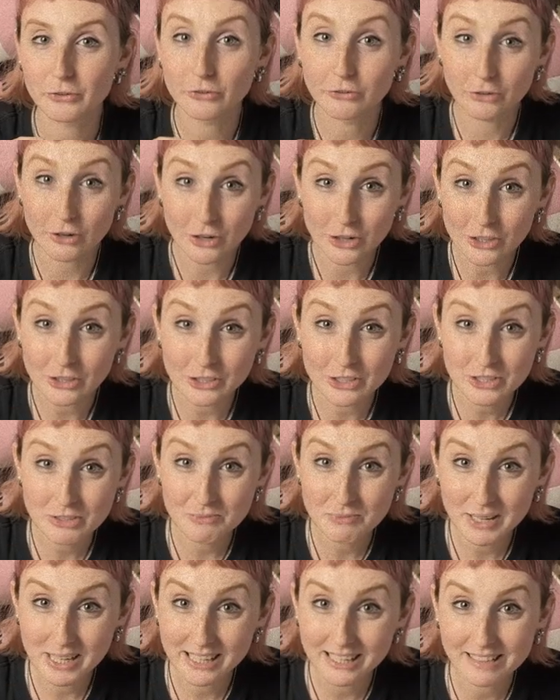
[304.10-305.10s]
fart
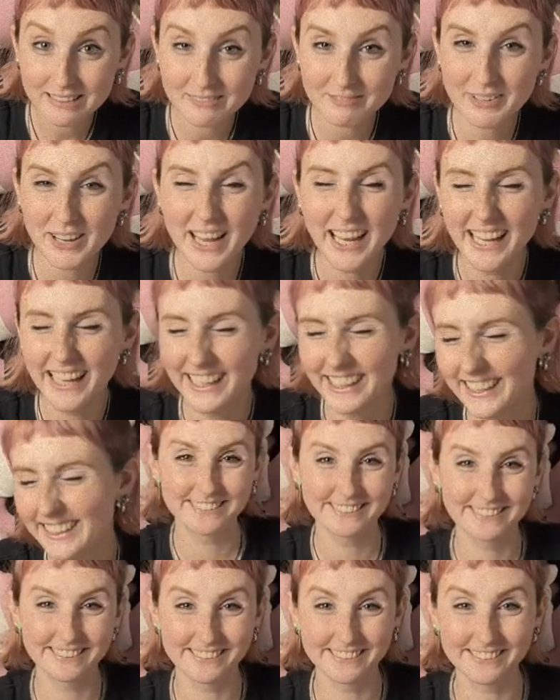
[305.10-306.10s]
smell.
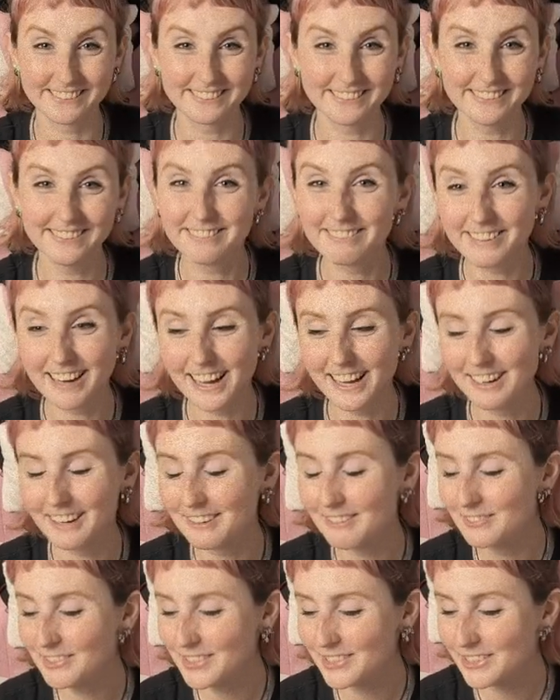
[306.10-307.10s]
It's totally
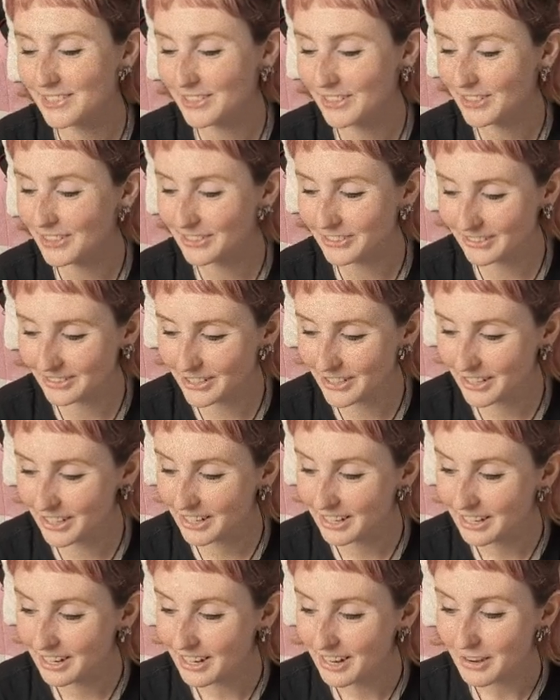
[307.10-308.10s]
random,
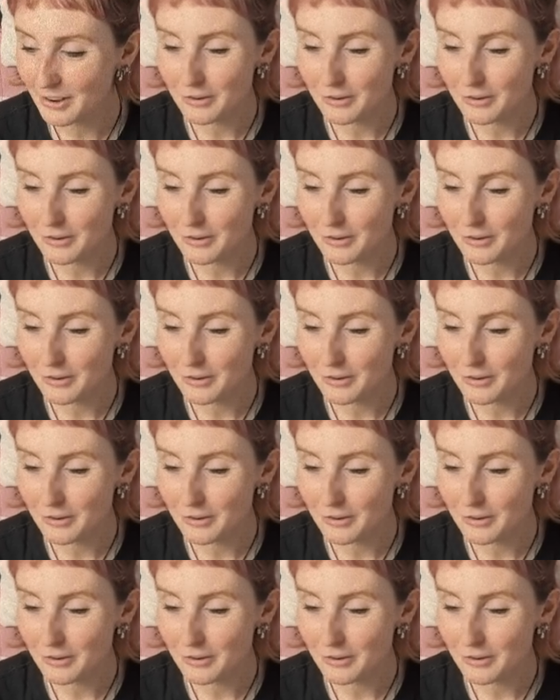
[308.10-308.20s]
totally